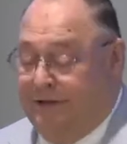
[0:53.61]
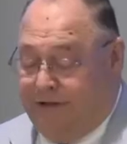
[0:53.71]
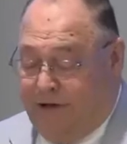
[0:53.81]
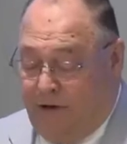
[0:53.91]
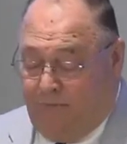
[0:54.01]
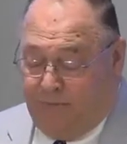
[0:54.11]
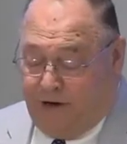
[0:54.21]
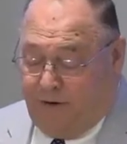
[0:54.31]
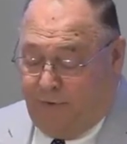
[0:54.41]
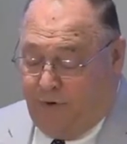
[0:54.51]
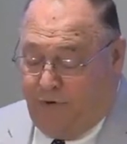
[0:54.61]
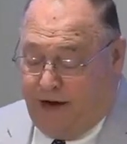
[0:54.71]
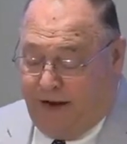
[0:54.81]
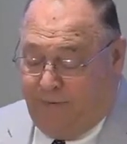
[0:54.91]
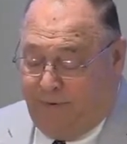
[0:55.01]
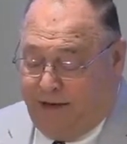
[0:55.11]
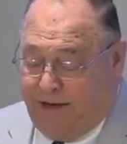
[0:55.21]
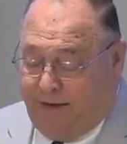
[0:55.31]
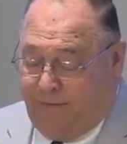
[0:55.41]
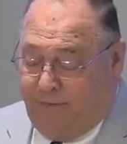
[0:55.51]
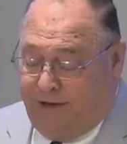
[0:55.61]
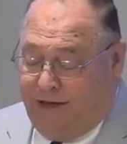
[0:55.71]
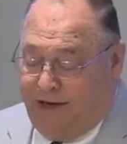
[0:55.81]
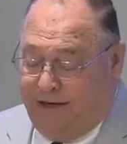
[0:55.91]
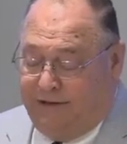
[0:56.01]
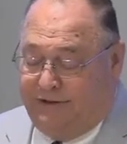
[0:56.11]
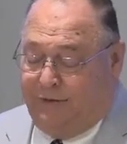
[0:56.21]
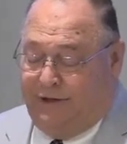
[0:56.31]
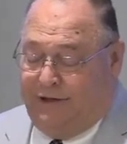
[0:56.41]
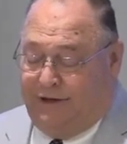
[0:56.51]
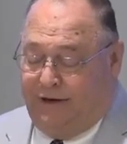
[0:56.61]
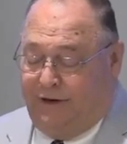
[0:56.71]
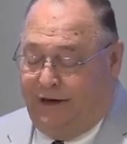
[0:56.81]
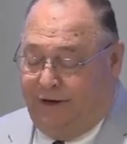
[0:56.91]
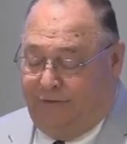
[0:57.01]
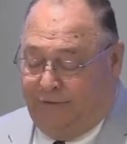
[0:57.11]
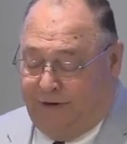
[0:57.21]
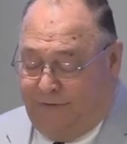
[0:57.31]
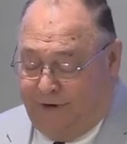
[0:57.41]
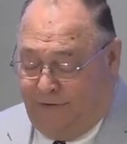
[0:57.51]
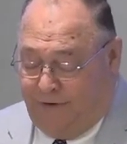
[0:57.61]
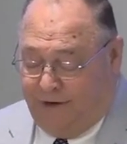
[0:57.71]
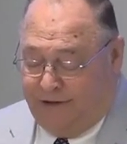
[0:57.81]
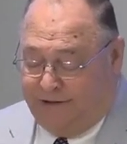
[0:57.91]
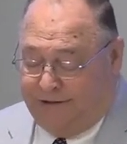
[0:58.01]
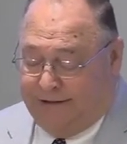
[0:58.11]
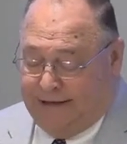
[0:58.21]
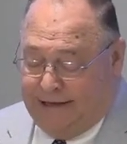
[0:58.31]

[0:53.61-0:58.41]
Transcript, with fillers: So our program begins with the area of governance